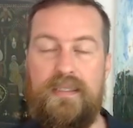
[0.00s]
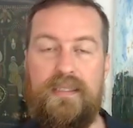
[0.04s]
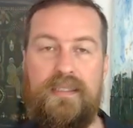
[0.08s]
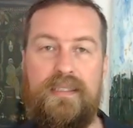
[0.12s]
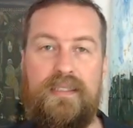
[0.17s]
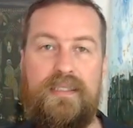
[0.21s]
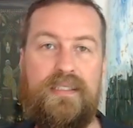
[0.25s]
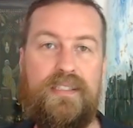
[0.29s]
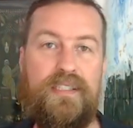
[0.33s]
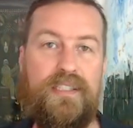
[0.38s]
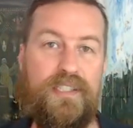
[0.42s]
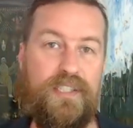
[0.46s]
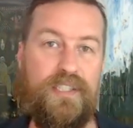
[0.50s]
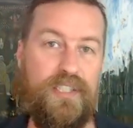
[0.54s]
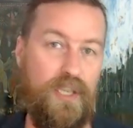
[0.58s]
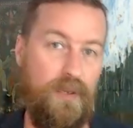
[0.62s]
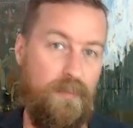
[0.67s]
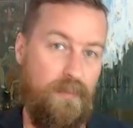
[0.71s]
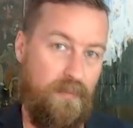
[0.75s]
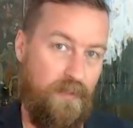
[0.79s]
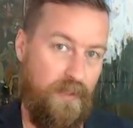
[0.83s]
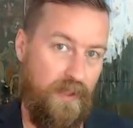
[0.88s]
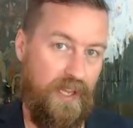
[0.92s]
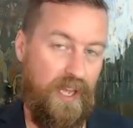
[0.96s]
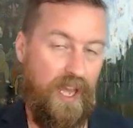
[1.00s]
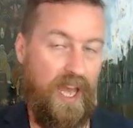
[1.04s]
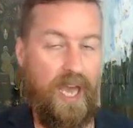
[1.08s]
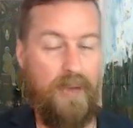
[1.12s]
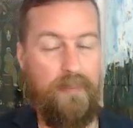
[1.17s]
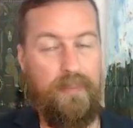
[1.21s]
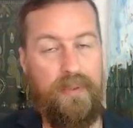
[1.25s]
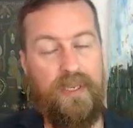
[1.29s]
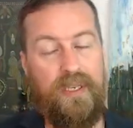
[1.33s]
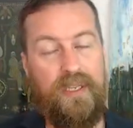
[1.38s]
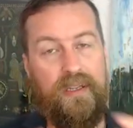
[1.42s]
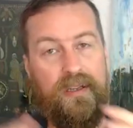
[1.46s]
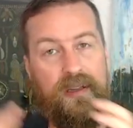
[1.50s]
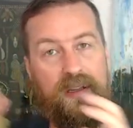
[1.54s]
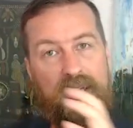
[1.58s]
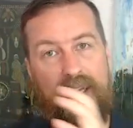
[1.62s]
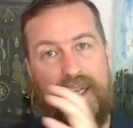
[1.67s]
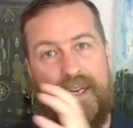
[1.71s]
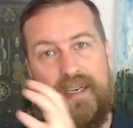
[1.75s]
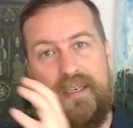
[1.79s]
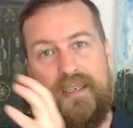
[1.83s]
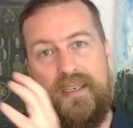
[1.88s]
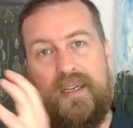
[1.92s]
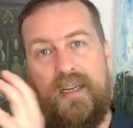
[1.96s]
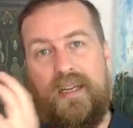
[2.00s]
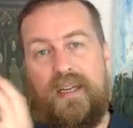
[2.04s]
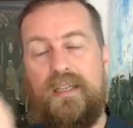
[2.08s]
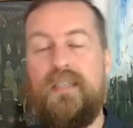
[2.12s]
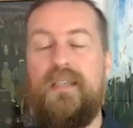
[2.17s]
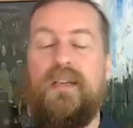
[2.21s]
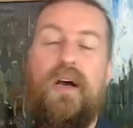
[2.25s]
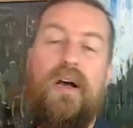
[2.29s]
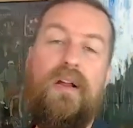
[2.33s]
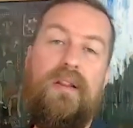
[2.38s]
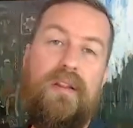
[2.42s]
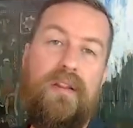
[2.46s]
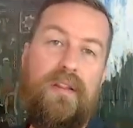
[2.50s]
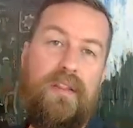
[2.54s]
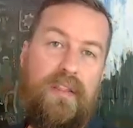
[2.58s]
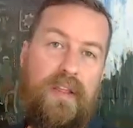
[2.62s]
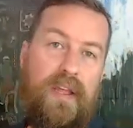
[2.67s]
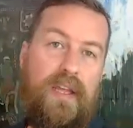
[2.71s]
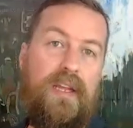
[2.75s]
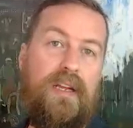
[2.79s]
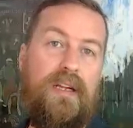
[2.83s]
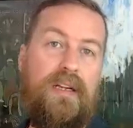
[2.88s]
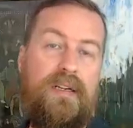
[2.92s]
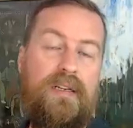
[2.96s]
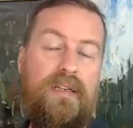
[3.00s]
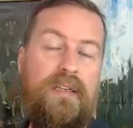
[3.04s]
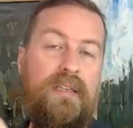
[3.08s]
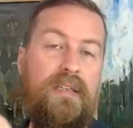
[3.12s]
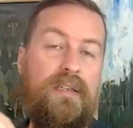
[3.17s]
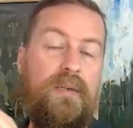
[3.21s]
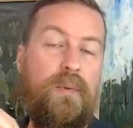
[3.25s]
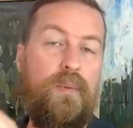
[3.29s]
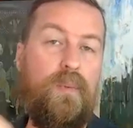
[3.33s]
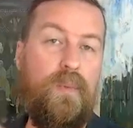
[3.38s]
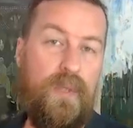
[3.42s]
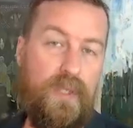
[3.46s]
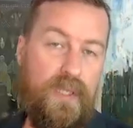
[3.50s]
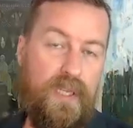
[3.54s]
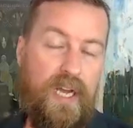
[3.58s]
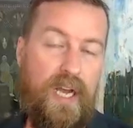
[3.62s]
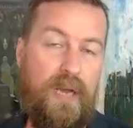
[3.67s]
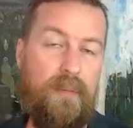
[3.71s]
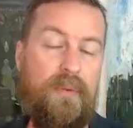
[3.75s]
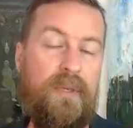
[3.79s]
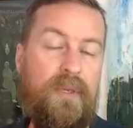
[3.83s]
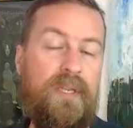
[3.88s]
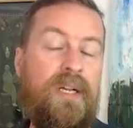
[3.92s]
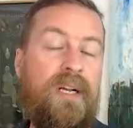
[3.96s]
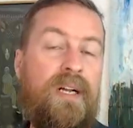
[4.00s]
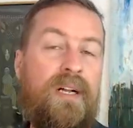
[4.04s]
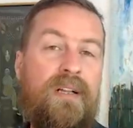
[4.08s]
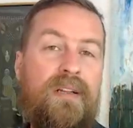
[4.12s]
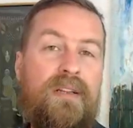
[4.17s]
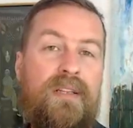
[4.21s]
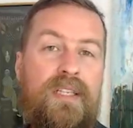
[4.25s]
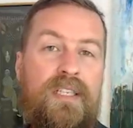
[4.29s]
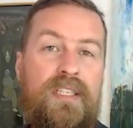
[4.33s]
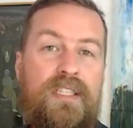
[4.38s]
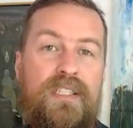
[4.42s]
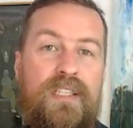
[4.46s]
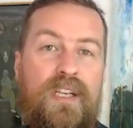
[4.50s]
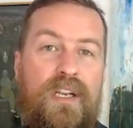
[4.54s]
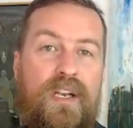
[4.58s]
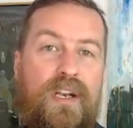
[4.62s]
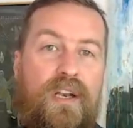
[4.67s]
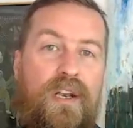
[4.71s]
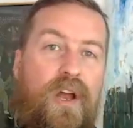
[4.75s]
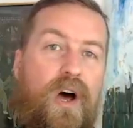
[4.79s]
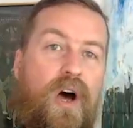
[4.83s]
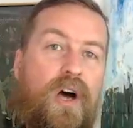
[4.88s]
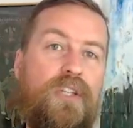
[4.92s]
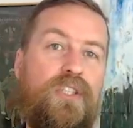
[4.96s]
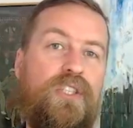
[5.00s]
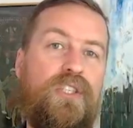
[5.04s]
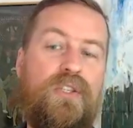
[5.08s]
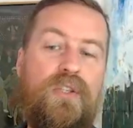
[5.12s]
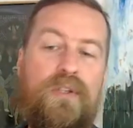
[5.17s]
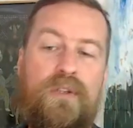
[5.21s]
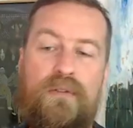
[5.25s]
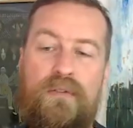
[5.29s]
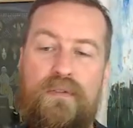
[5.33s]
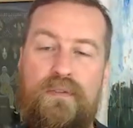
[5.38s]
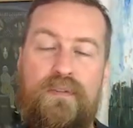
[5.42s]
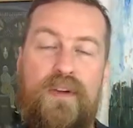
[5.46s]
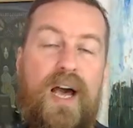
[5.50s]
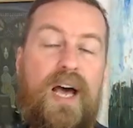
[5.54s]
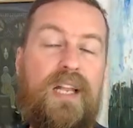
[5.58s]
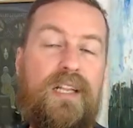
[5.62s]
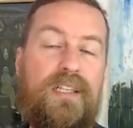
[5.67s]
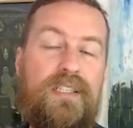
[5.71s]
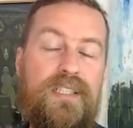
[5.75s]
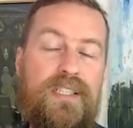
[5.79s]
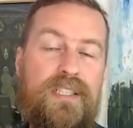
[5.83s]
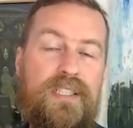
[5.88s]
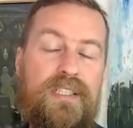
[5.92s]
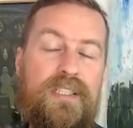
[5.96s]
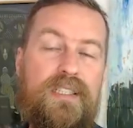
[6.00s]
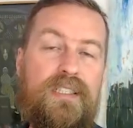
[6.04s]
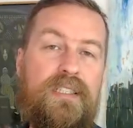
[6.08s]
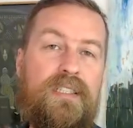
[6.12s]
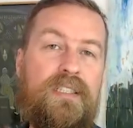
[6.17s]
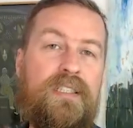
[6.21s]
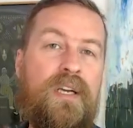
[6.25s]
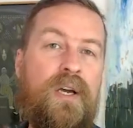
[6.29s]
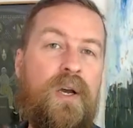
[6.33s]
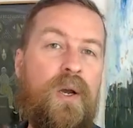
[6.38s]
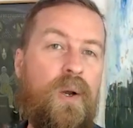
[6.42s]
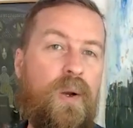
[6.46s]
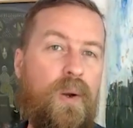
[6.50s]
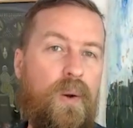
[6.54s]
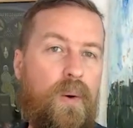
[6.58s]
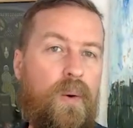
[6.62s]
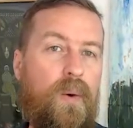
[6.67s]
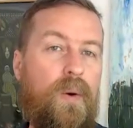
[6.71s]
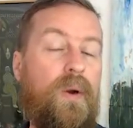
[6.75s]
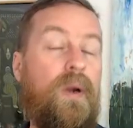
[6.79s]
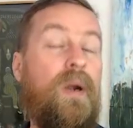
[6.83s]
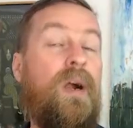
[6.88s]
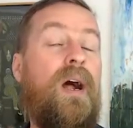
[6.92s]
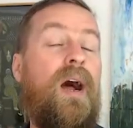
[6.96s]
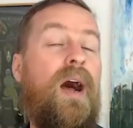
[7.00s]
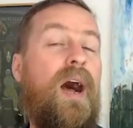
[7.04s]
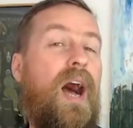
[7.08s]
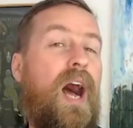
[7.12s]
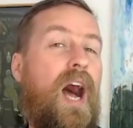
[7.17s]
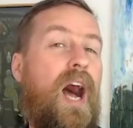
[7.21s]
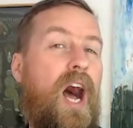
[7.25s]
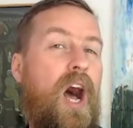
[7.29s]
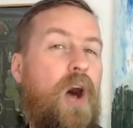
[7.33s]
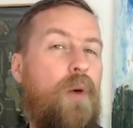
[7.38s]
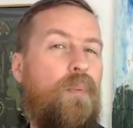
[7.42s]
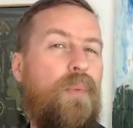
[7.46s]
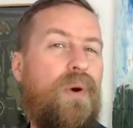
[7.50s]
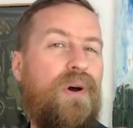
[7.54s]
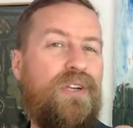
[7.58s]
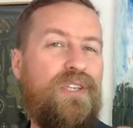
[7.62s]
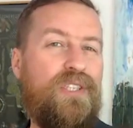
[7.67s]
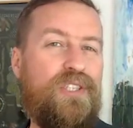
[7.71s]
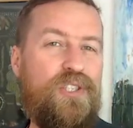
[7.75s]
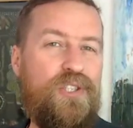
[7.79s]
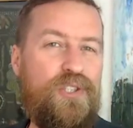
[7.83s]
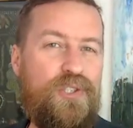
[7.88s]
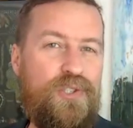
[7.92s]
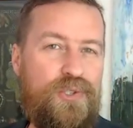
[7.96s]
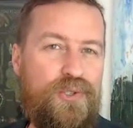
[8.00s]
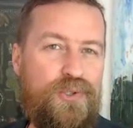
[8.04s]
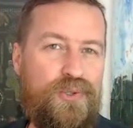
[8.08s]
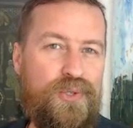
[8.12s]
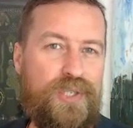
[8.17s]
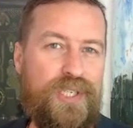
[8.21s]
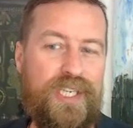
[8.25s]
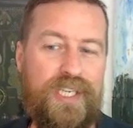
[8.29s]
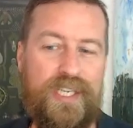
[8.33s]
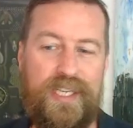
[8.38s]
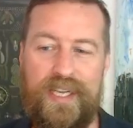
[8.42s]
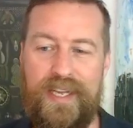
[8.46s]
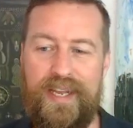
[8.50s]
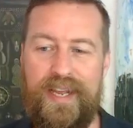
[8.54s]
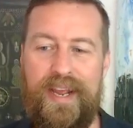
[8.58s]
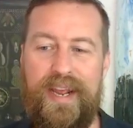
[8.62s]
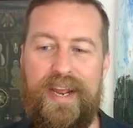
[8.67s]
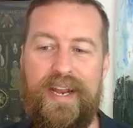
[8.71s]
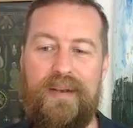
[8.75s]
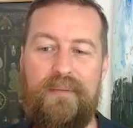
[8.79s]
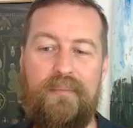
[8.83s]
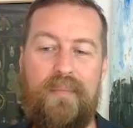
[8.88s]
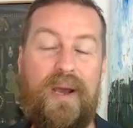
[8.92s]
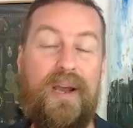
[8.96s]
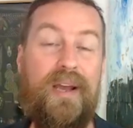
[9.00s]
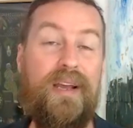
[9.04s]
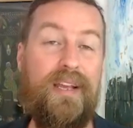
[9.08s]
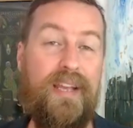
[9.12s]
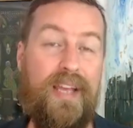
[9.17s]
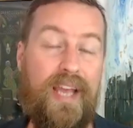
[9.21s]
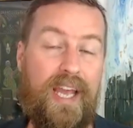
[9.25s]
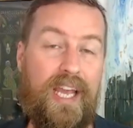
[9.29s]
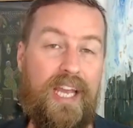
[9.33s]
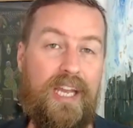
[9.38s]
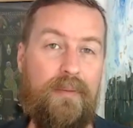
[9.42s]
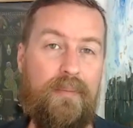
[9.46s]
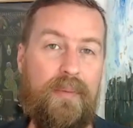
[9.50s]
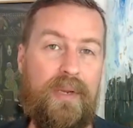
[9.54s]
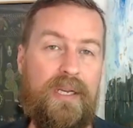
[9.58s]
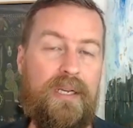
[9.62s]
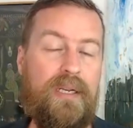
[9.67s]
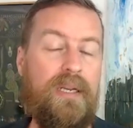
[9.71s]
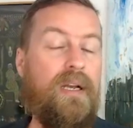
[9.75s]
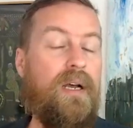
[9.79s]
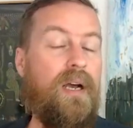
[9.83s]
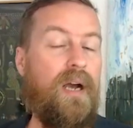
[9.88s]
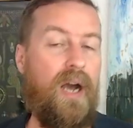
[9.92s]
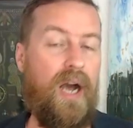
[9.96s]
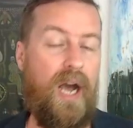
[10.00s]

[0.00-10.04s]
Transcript: something happened, then another thing will happen. These logical fallacies, or I'm on a streak in my gaming.